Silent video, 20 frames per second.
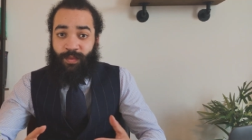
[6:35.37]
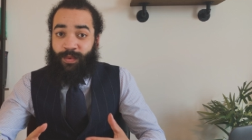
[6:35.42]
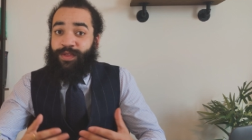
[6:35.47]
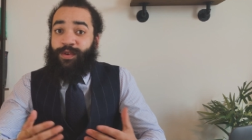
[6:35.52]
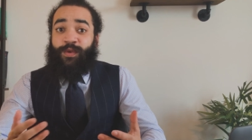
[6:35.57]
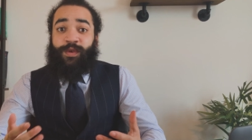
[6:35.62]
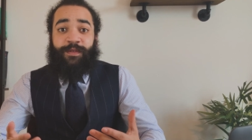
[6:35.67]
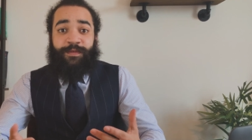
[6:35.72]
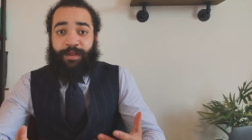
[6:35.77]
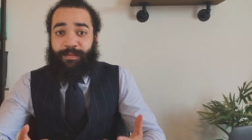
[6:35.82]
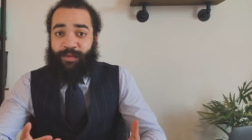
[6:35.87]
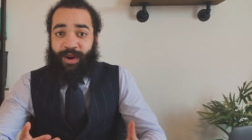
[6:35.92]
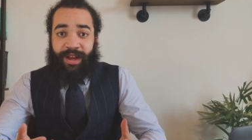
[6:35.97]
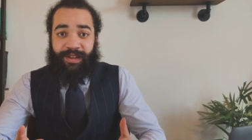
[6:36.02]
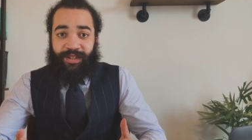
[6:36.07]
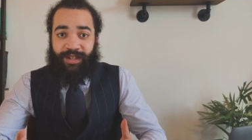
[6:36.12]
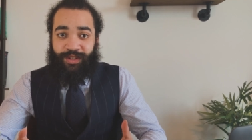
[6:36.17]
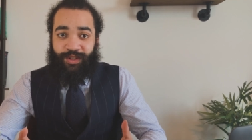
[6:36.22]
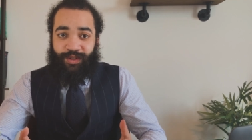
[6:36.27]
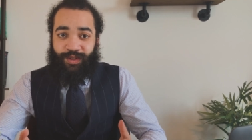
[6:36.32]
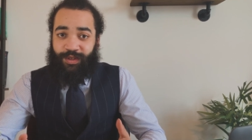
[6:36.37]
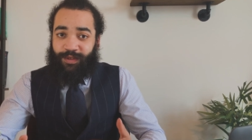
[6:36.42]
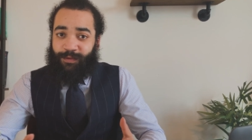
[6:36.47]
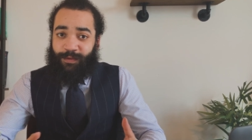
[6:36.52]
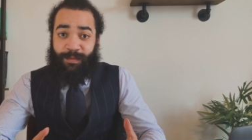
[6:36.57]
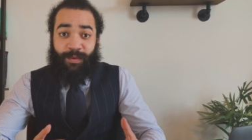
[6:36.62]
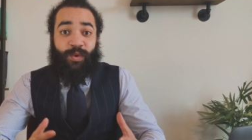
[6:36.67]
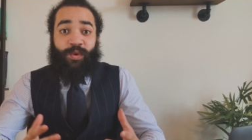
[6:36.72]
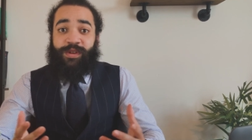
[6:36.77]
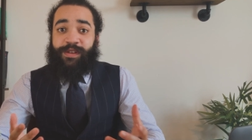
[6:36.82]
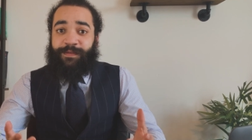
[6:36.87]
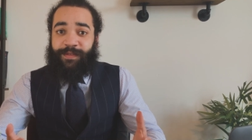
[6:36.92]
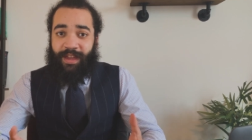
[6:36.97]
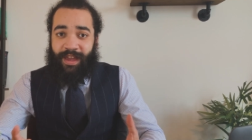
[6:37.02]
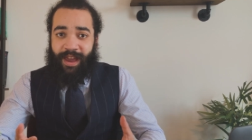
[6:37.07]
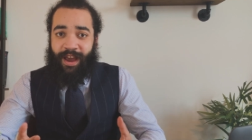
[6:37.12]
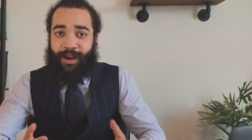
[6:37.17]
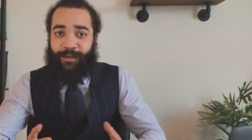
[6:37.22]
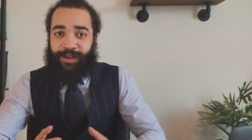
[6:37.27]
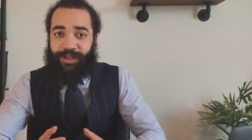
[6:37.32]
with all of the practitioners from all of the
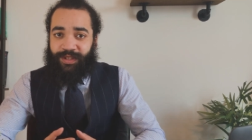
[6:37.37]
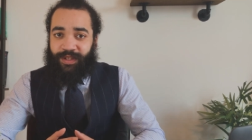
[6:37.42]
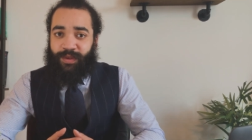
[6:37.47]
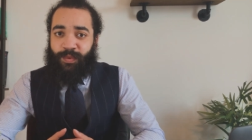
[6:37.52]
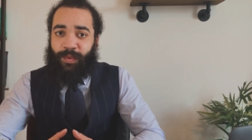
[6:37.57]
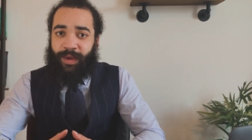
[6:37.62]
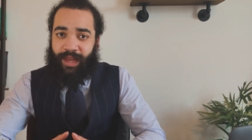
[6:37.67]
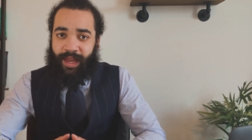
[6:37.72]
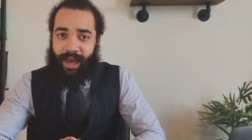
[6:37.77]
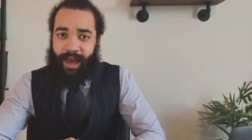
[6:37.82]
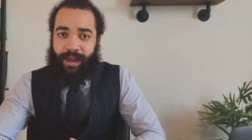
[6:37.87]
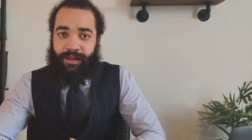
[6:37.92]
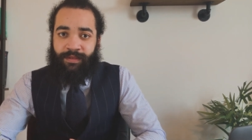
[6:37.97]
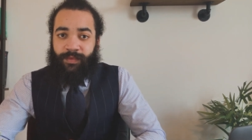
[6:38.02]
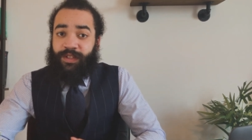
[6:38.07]
areas that we can.